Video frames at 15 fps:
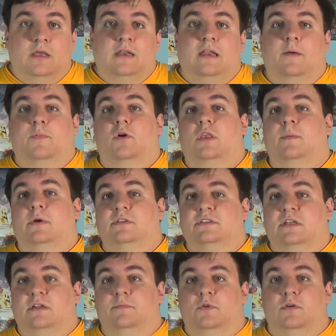Now Pokemon
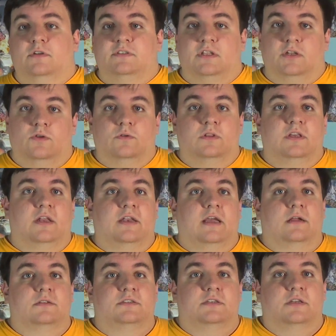Sun and Moon is the newly
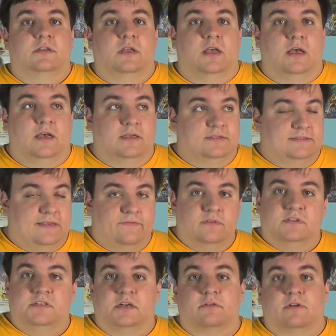announced
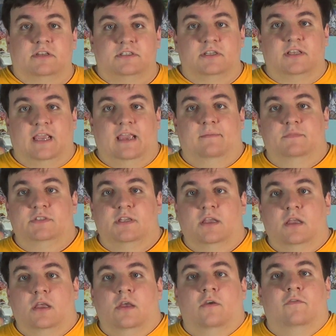7th generation games
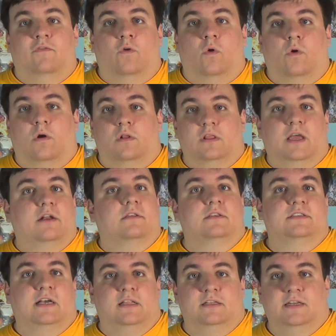for later
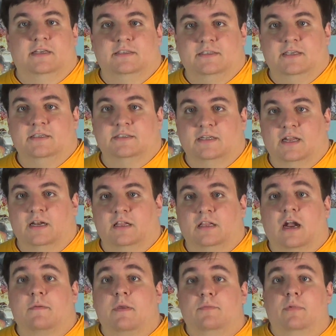this holiday season, and a
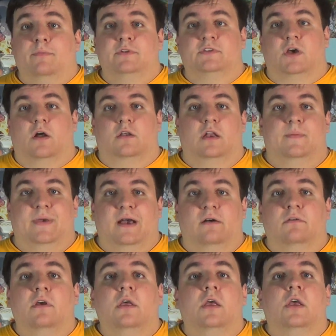lot of people have been talking
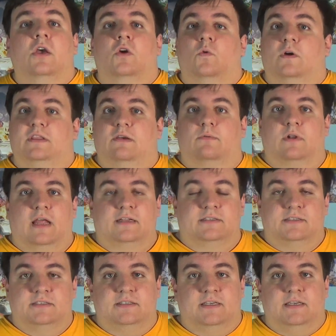about what they would like
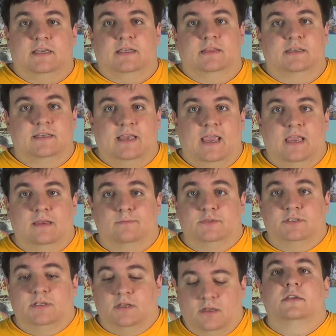to see in the
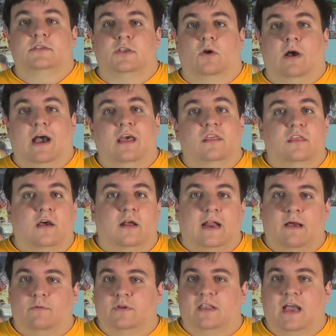games. So I thought
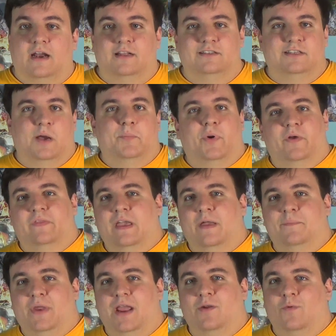I would kind of jump on
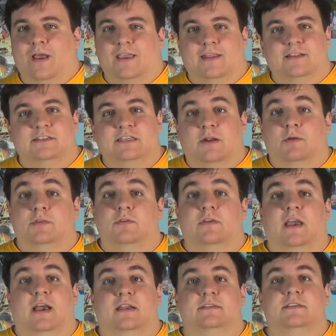that bandwagon and share with you
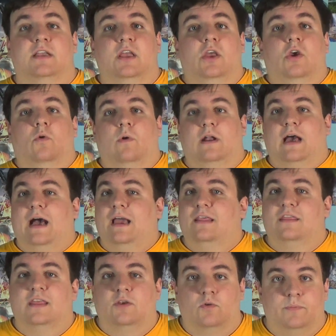guys what I
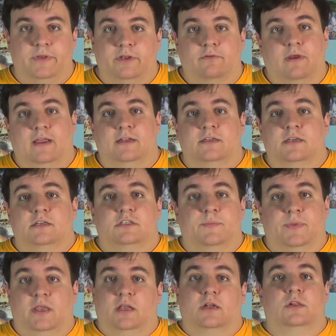think would be great to
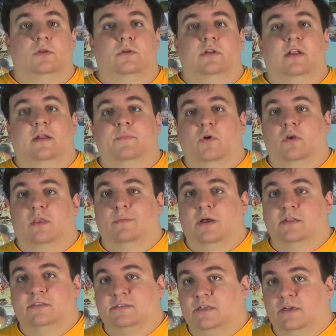be included in
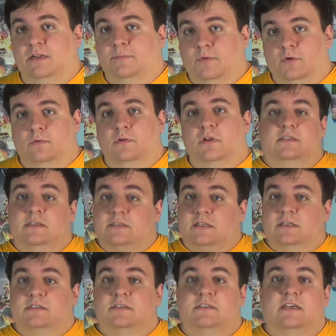Pokemon Sun and Moon. This
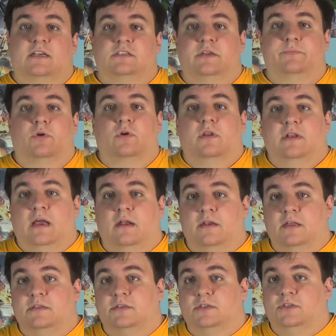list is actually broken down
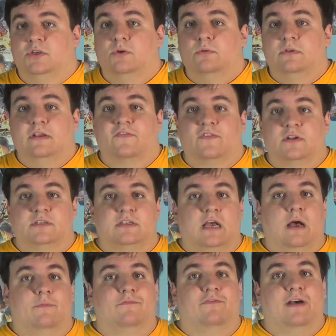into 2 different
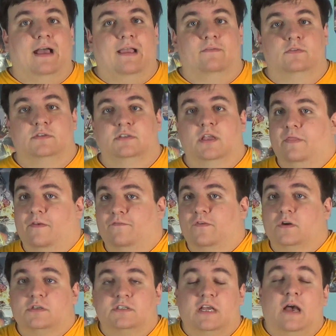top 5s. The
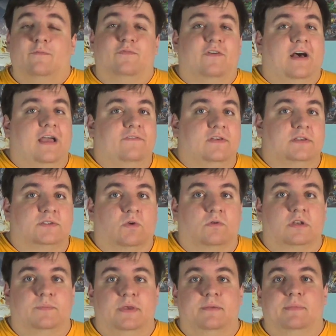first top 5 is
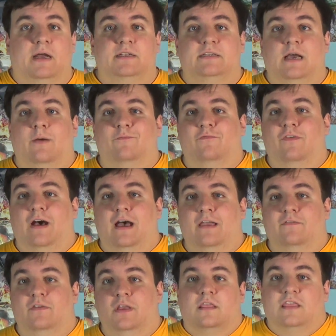going to be my top
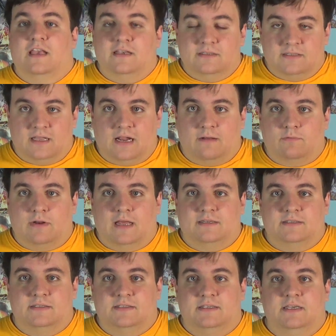5 things that I would like
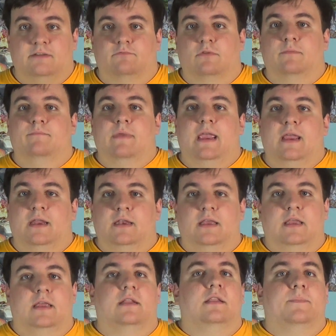to see remain
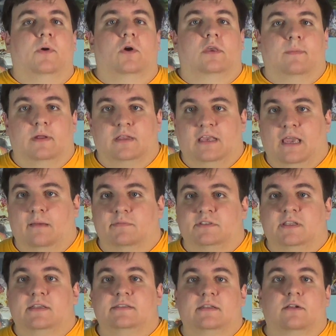in the Pokemon games,
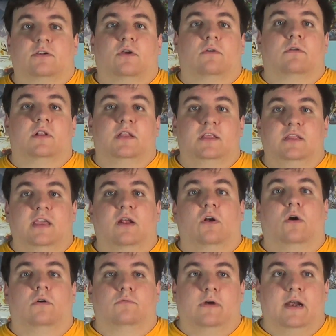things that are currently there
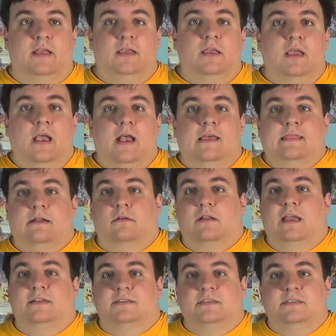already that I would
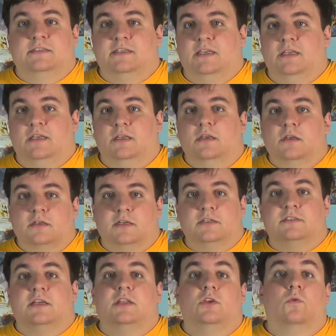like to see
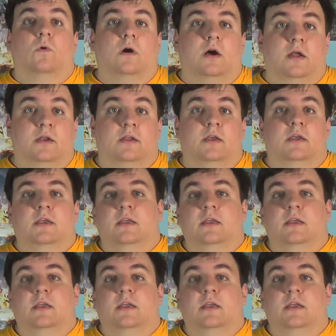continue on